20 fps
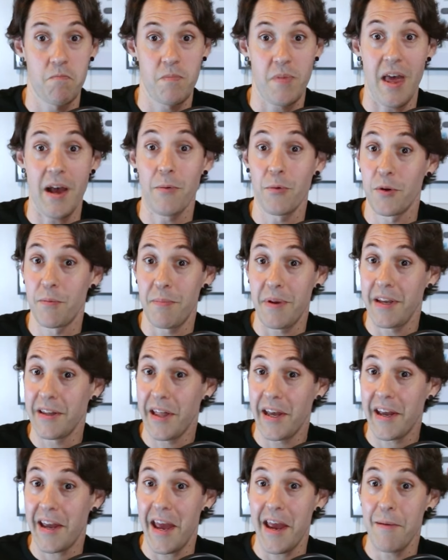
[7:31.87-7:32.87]
That would be
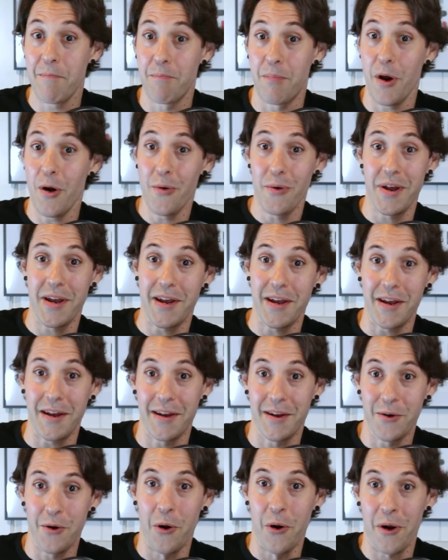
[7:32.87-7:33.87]
like a Boeing
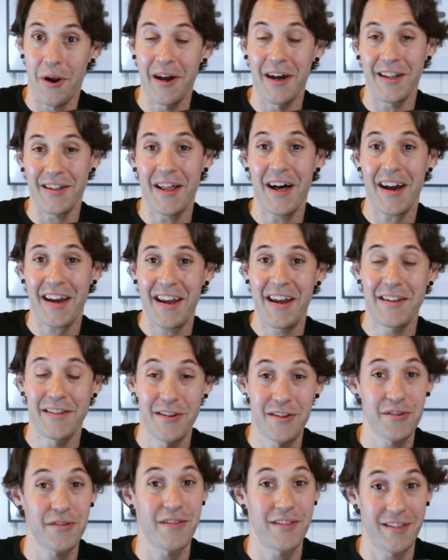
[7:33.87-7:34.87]
or Lockheed.
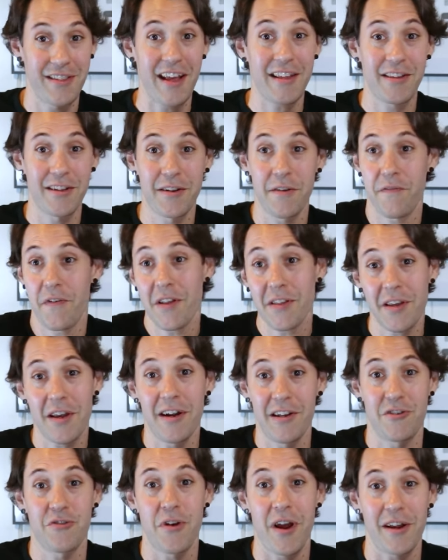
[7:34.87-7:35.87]
That's a defense
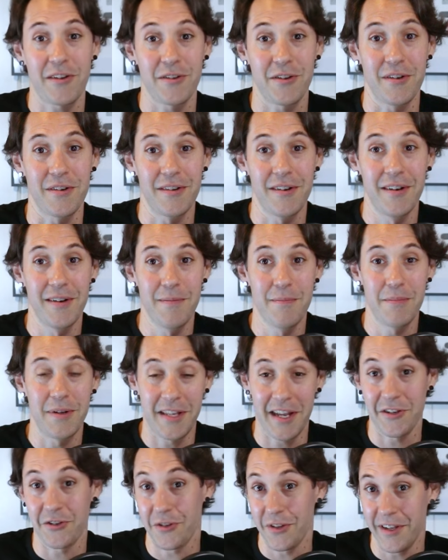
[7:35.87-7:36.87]
contractor
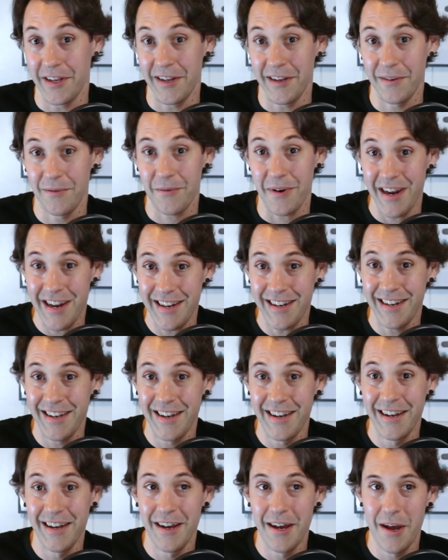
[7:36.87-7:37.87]
potentially, right?
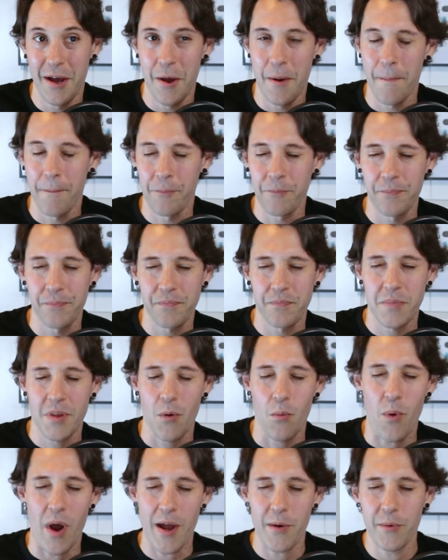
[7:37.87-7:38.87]

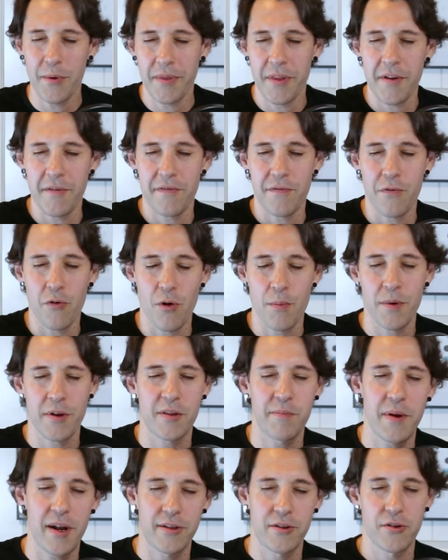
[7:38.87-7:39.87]
Why would the former
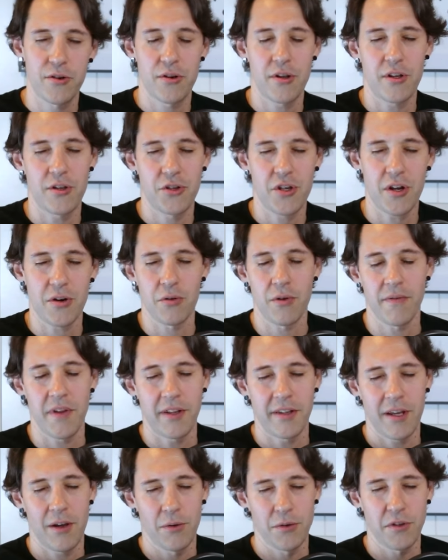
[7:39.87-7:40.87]
Inspector General of the
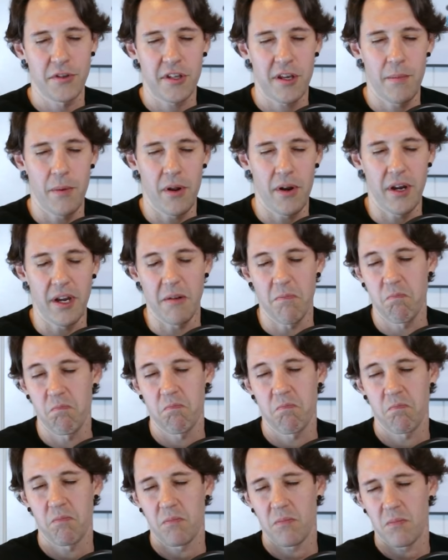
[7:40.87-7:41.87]
intelligence community
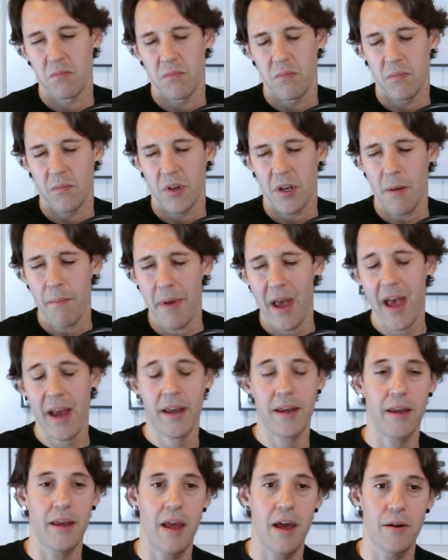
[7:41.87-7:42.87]
come
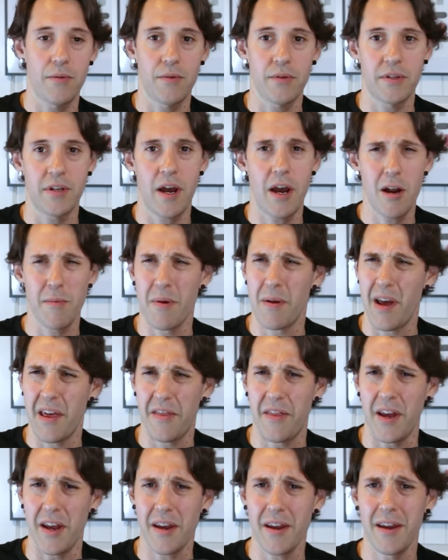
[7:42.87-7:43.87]
back out of retirement, I
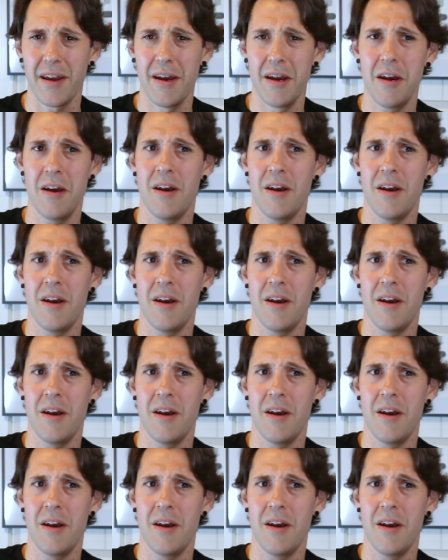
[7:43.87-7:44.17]
think,